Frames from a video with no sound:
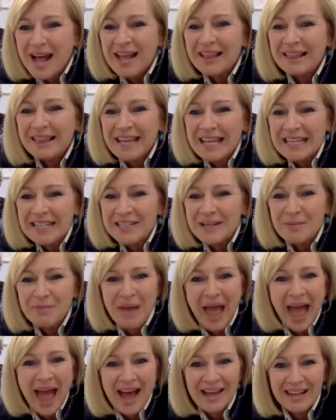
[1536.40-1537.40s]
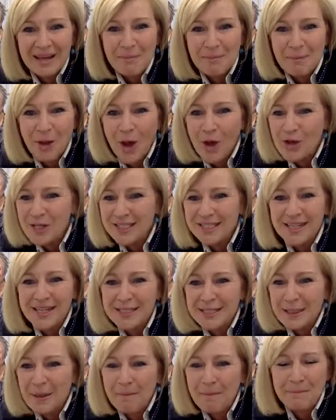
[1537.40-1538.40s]
Linda Pallett, post
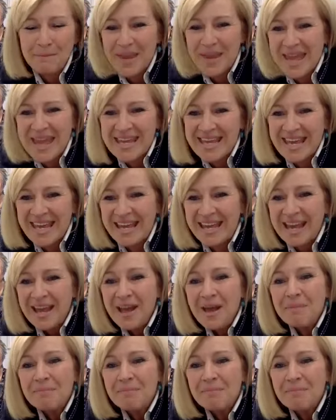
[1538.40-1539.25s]
us a picky.